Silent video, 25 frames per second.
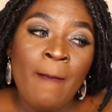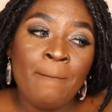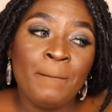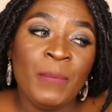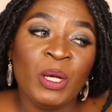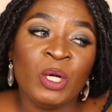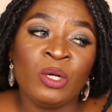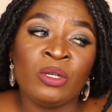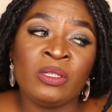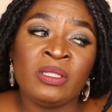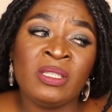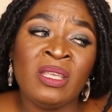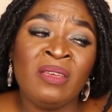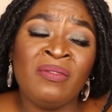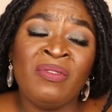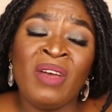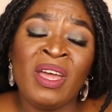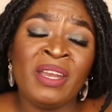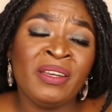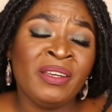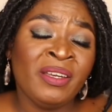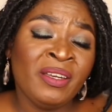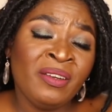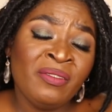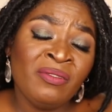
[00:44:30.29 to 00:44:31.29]
Because if
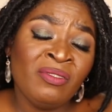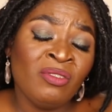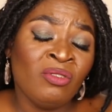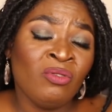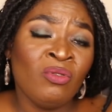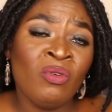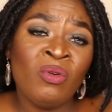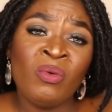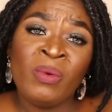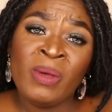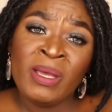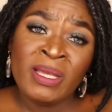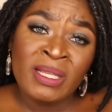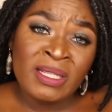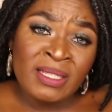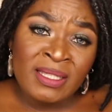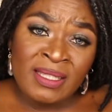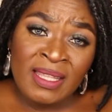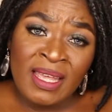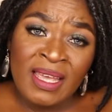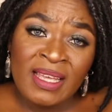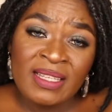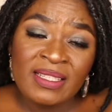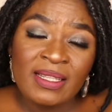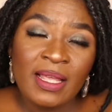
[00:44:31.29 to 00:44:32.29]
I didn't even know where he
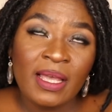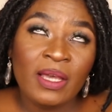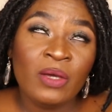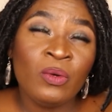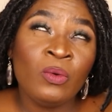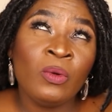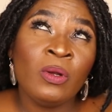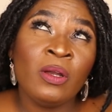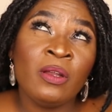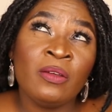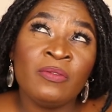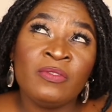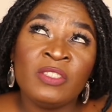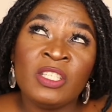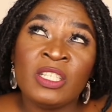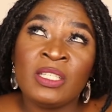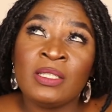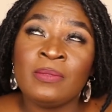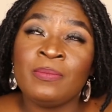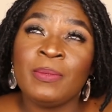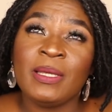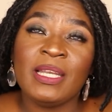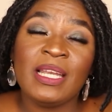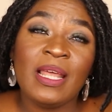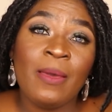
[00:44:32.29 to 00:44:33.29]
stays, like, it would have
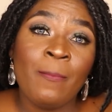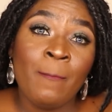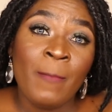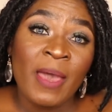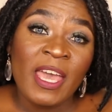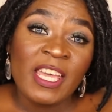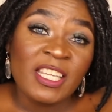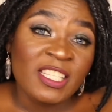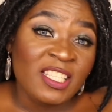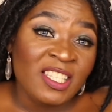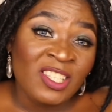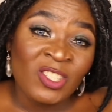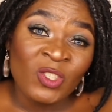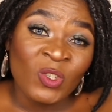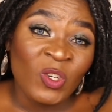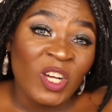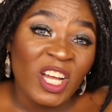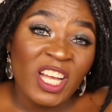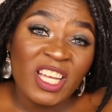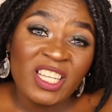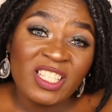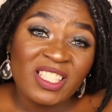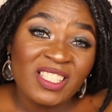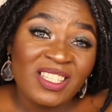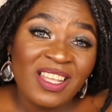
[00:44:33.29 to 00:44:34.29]
just been a mess, you
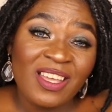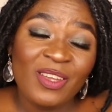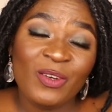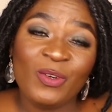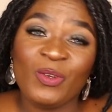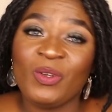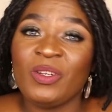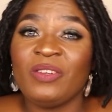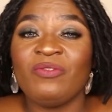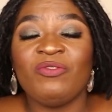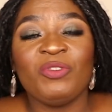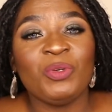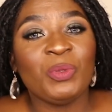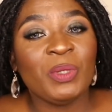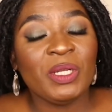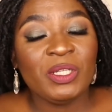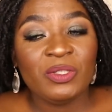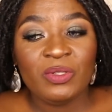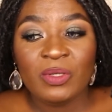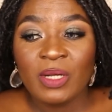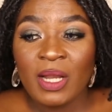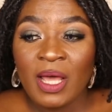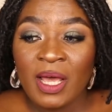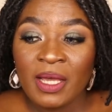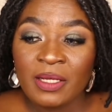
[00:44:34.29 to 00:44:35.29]
guys. I don't even want
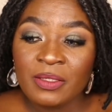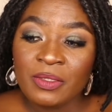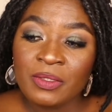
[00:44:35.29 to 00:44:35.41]
to lie.